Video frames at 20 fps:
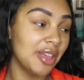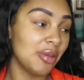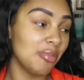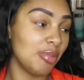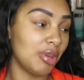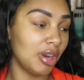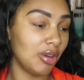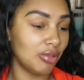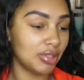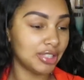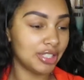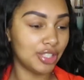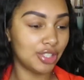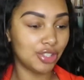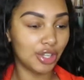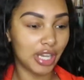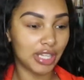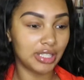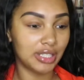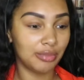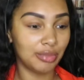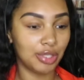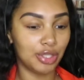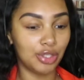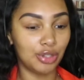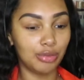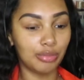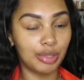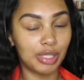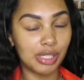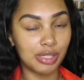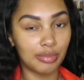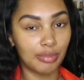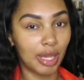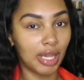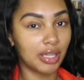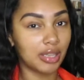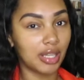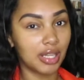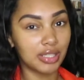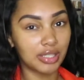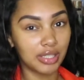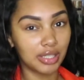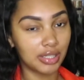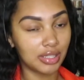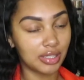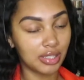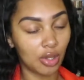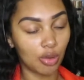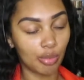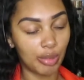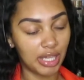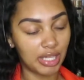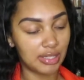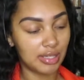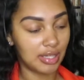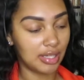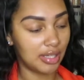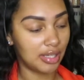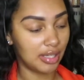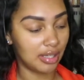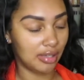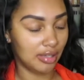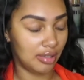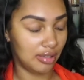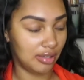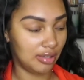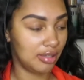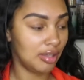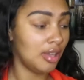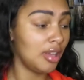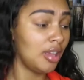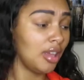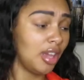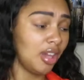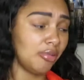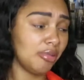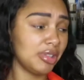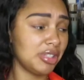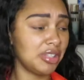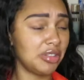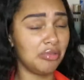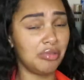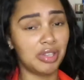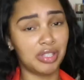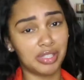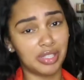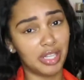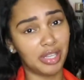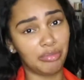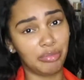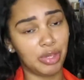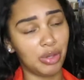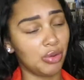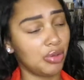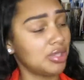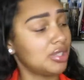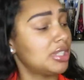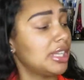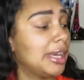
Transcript: but I wanted to try something new because my closet is so basic and I basically wear the same thing all the